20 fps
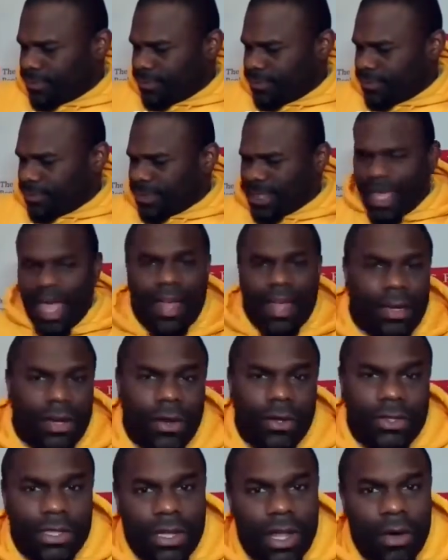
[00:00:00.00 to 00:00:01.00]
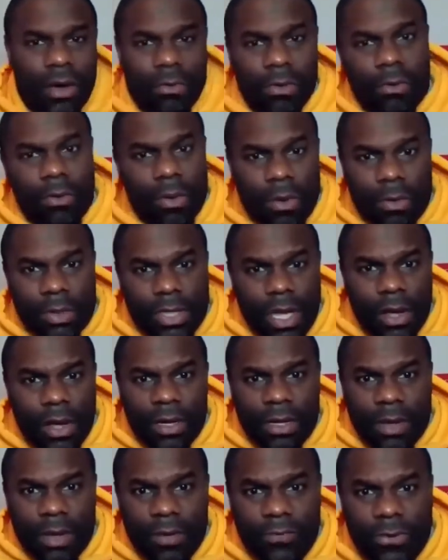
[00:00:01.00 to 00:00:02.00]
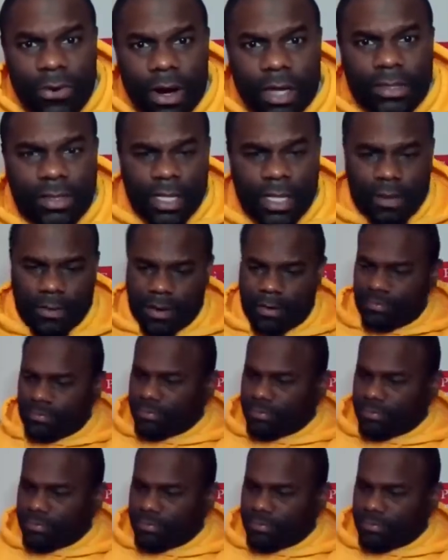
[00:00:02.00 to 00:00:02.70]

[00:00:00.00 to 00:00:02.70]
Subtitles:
kind of goes along with what we were talking about for our secret.